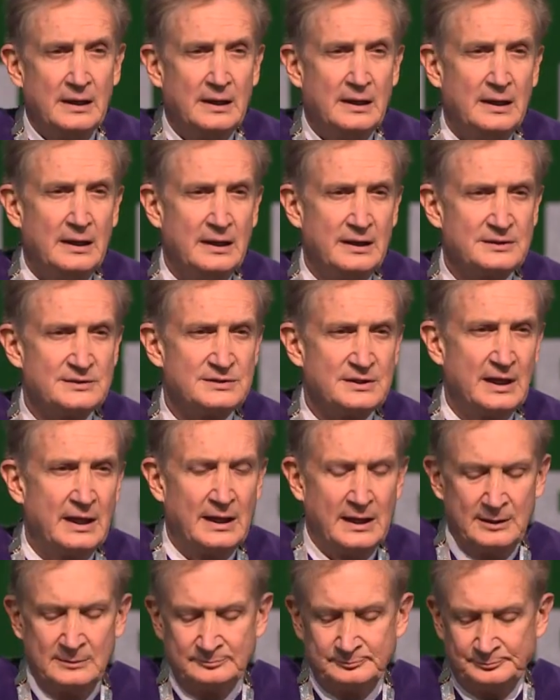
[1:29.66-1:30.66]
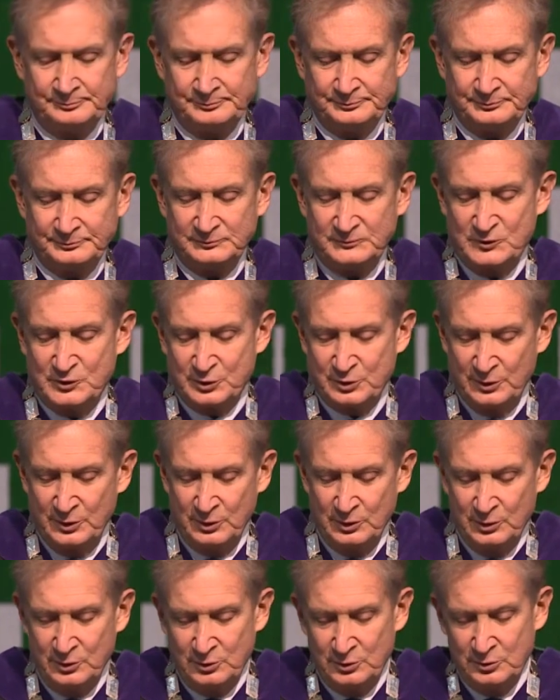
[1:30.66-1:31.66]
It's a
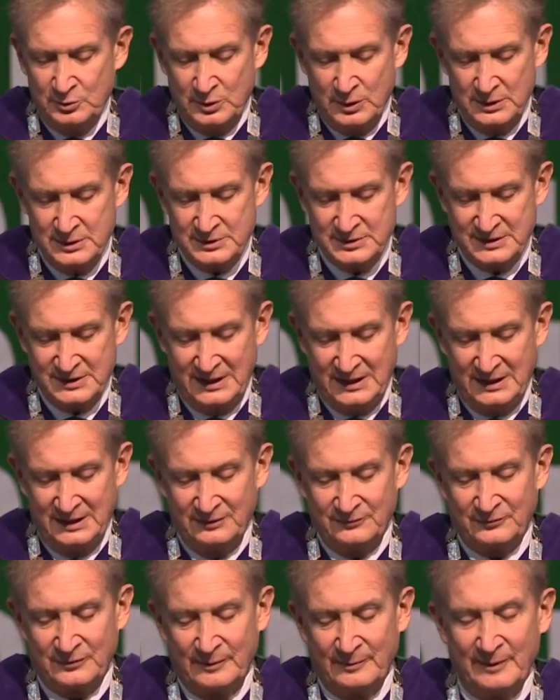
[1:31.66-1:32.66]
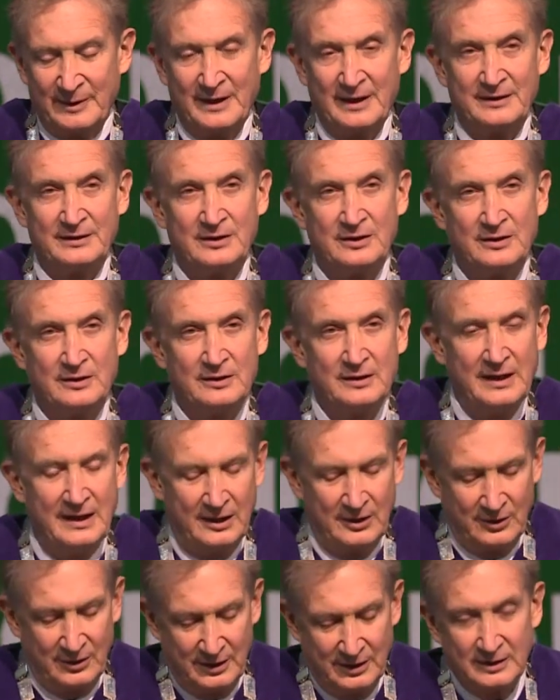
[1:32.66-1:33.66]
true scene from another
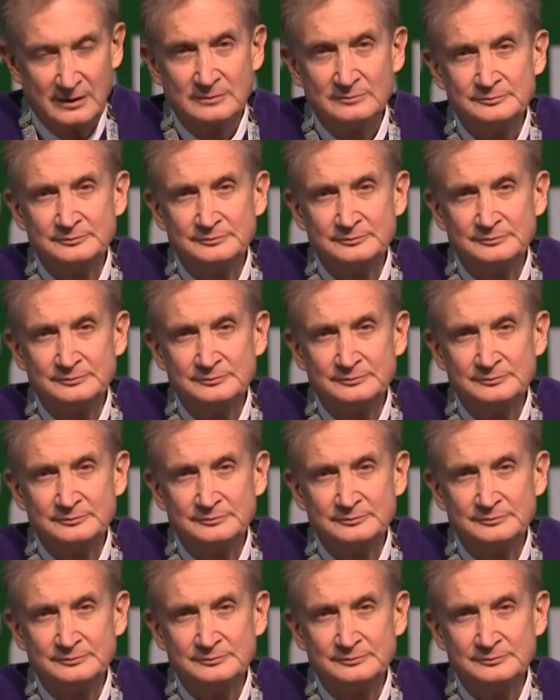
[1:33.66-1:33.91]
era,